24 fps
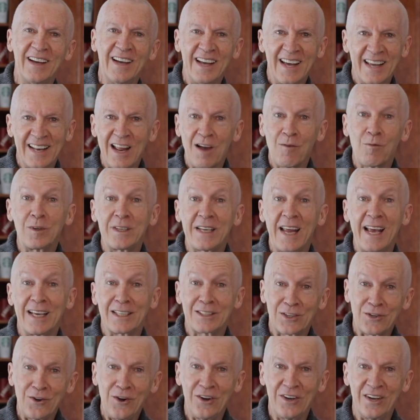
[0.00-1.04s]
and that would
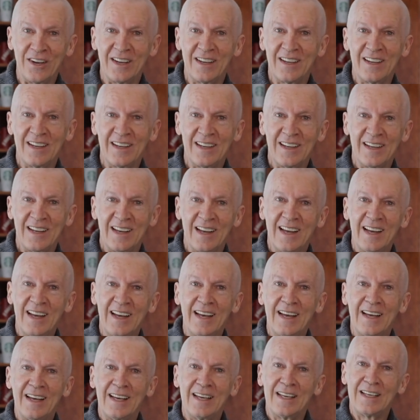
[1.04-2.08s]
taste good.
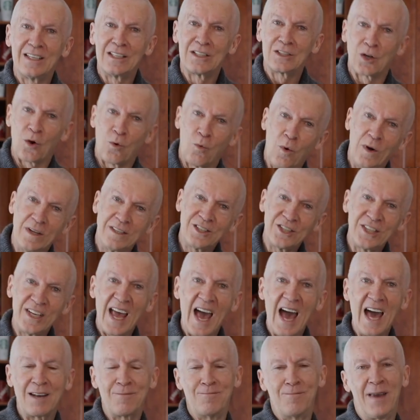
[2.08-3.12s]
So once she
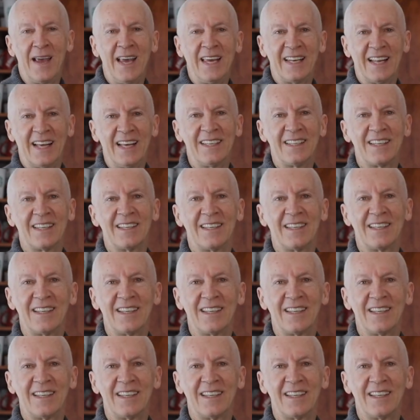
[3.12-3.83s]
had made it,